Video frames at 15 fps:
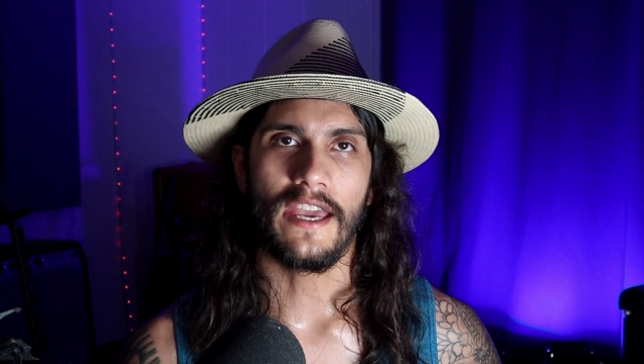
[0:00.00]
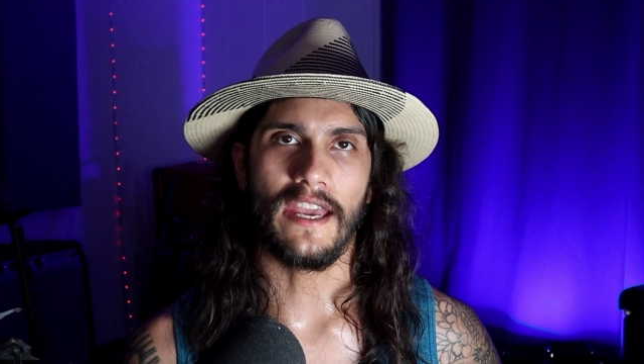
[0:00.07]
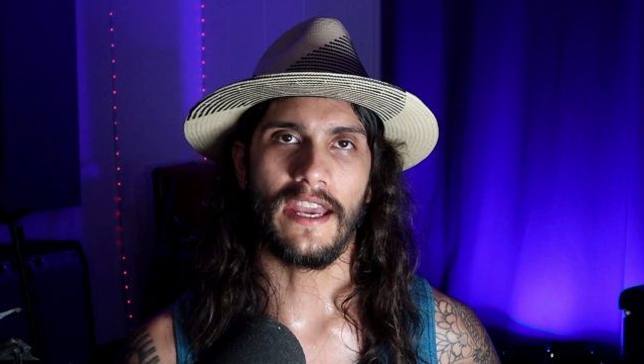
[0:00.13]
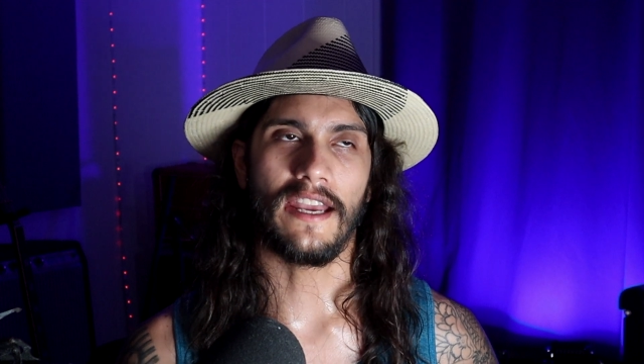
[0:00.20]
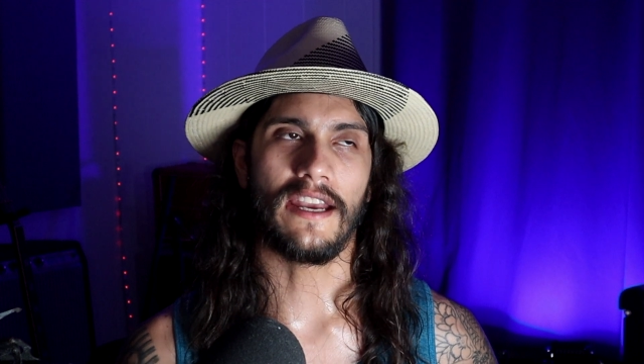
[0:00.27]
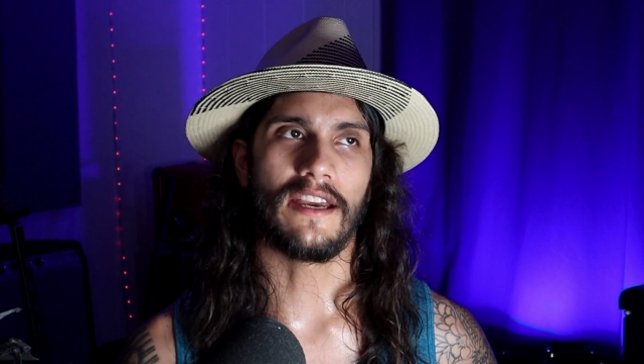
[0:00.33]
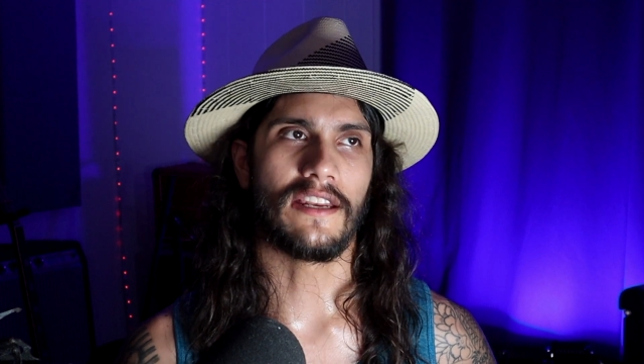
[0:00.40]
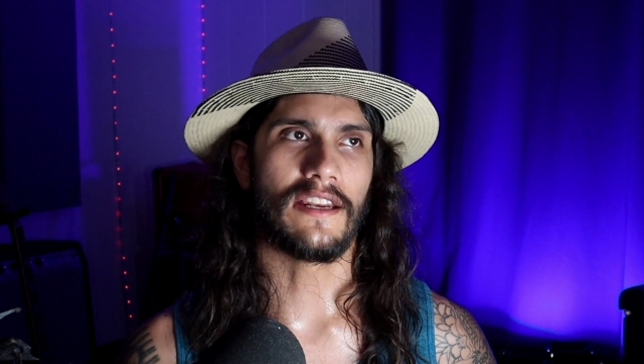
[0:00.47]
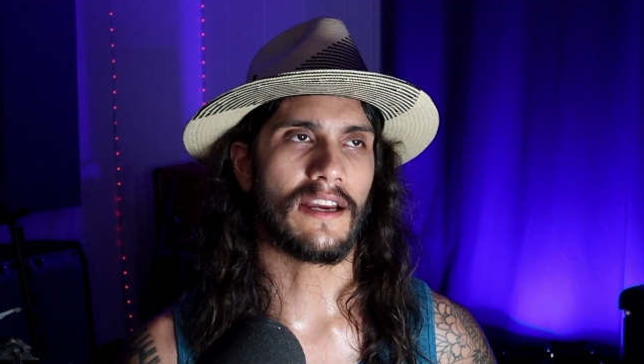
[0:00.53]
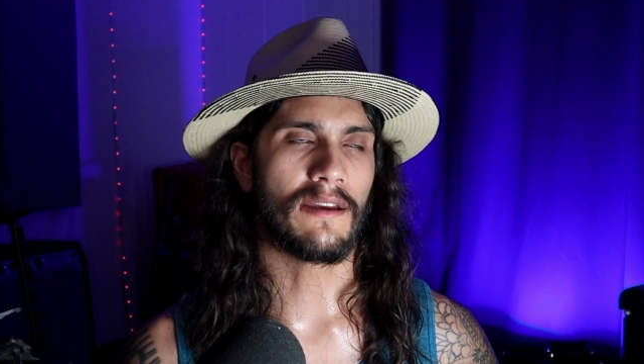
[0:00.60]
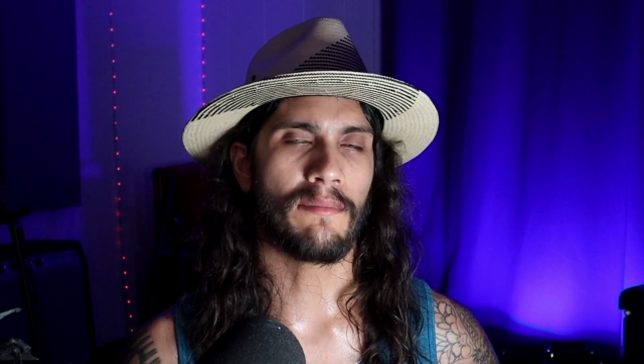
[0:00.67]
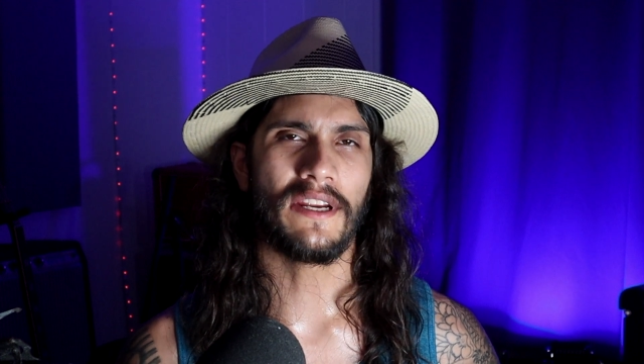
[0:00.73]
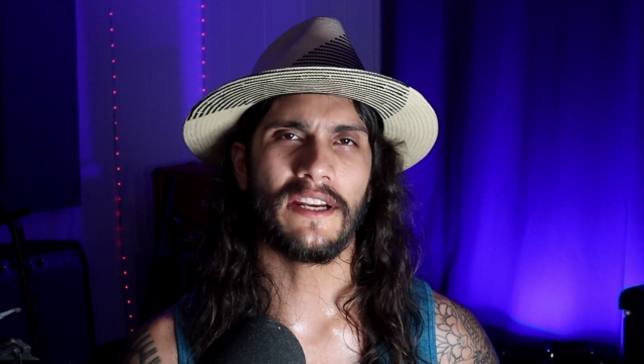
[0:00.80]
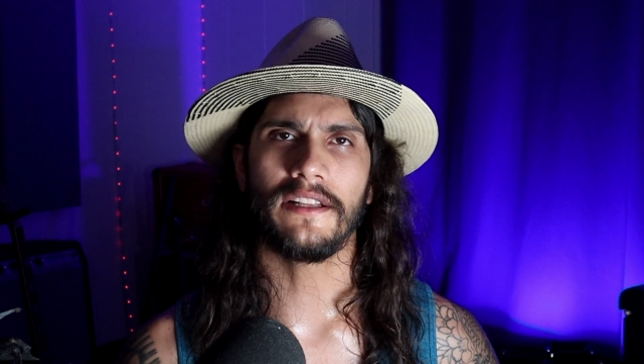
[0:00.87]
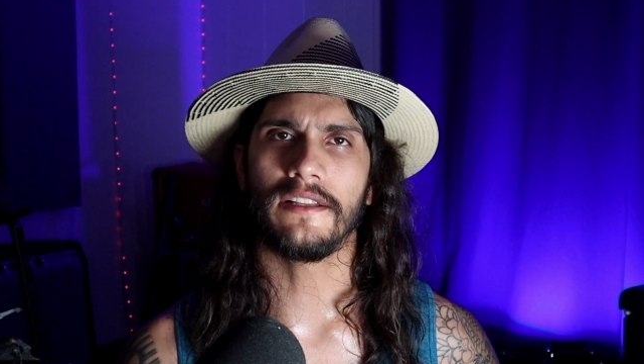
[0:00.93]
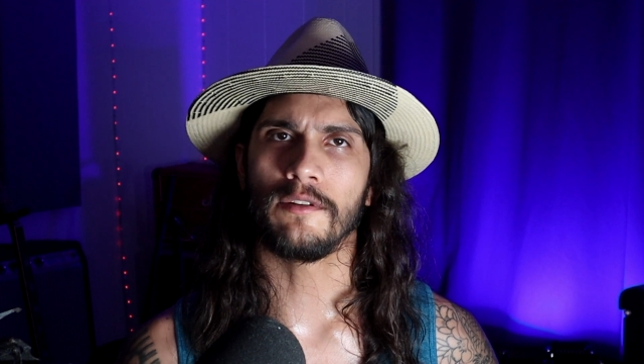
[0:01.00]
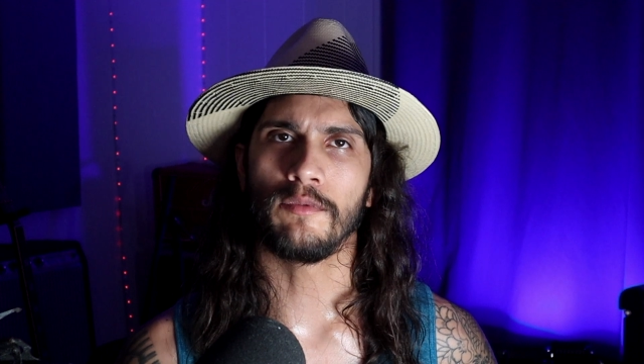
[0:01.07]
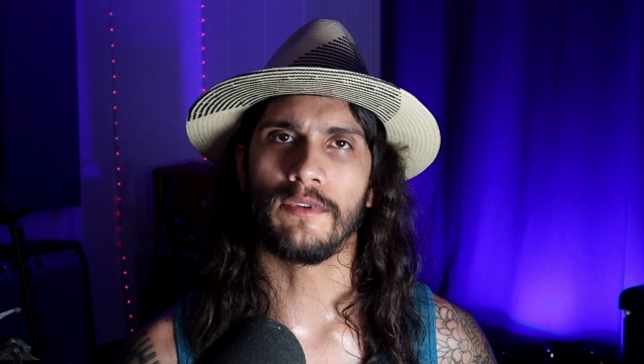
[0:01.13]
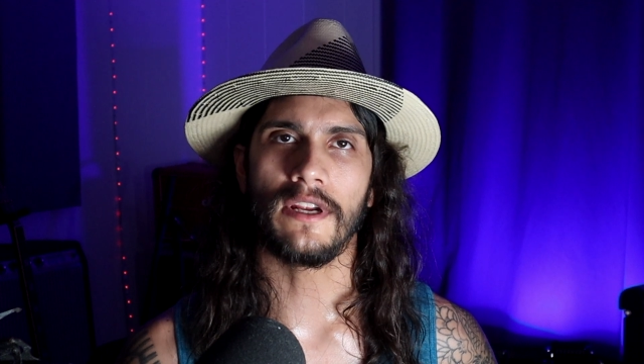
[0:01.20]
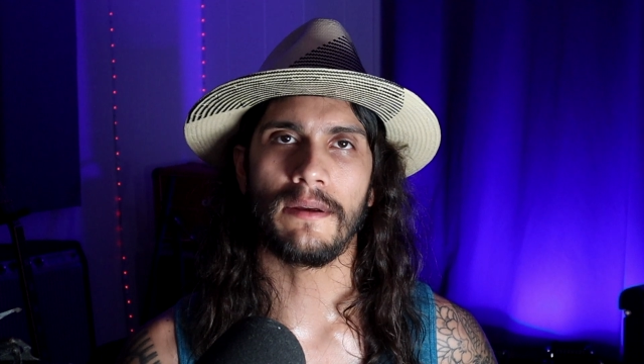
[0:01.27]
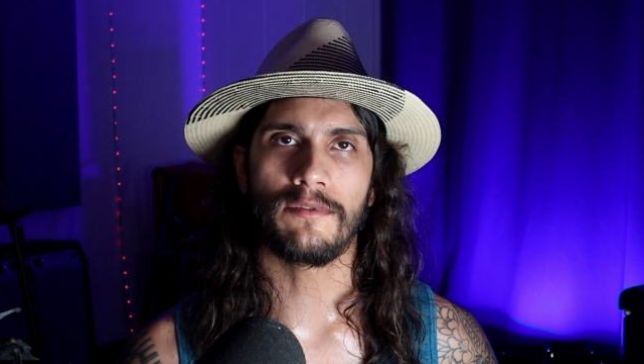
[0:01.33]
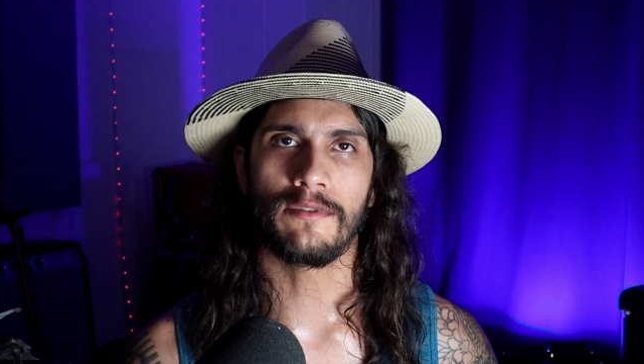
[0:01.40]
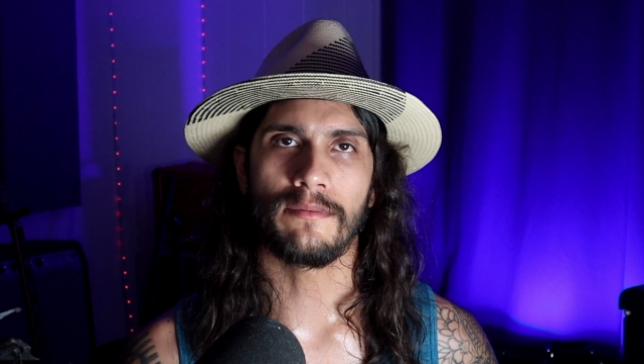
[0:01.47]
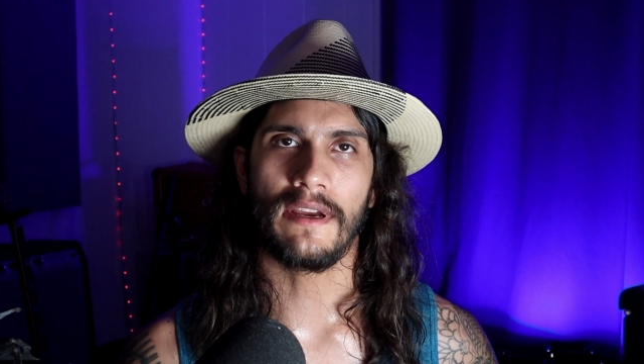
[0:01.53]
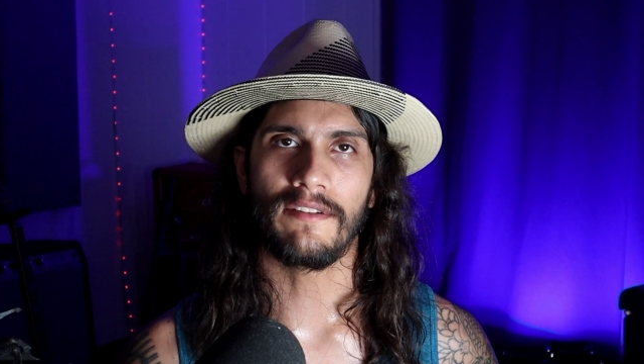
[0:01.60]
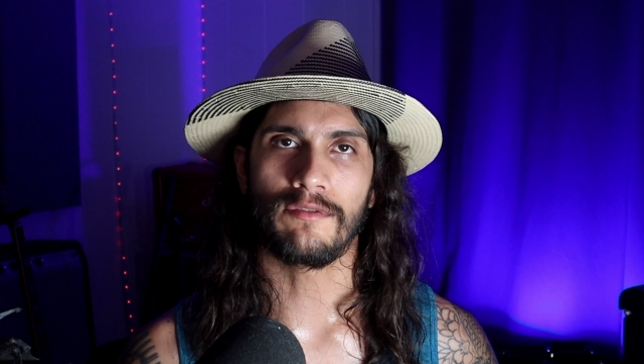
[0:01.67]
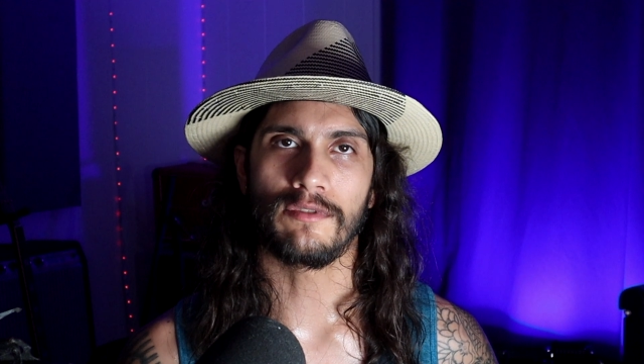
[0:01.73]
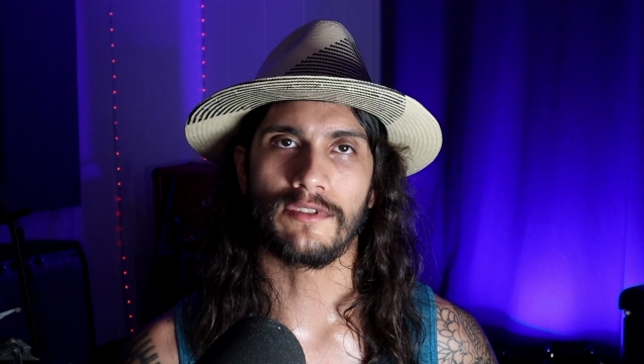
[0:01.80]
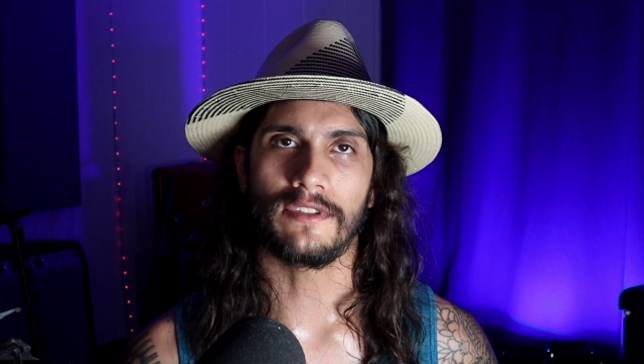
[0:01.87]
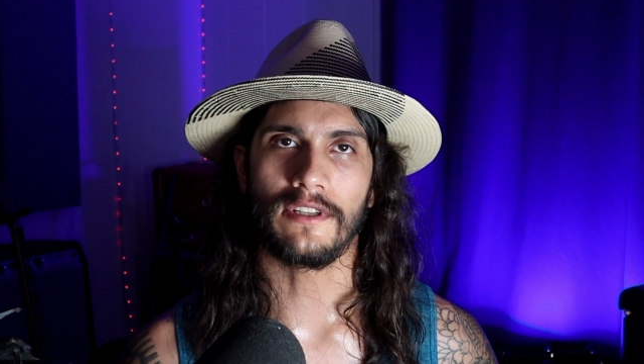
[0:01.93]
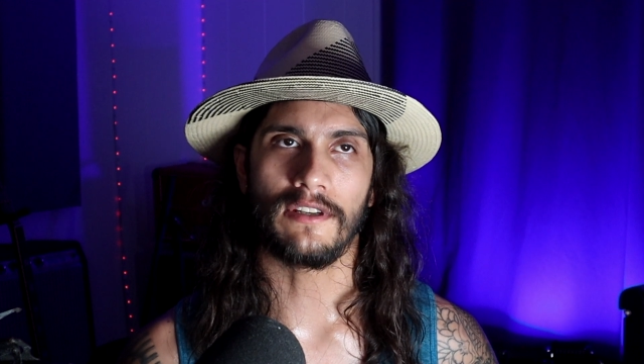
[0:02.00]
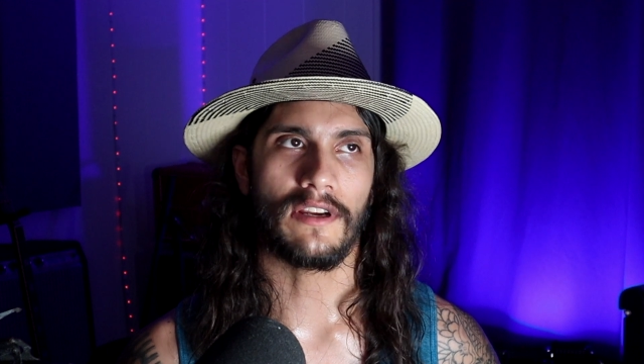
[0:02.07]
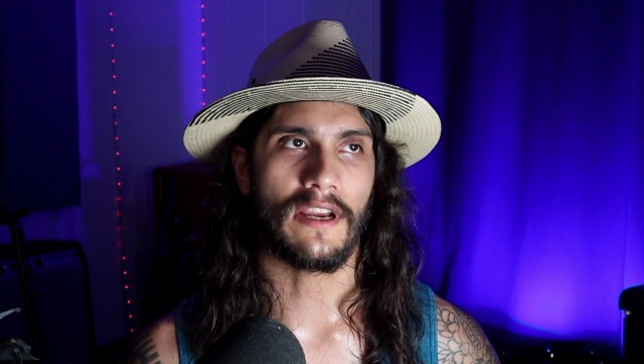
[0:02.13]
And I immediately went up to him afterwards like,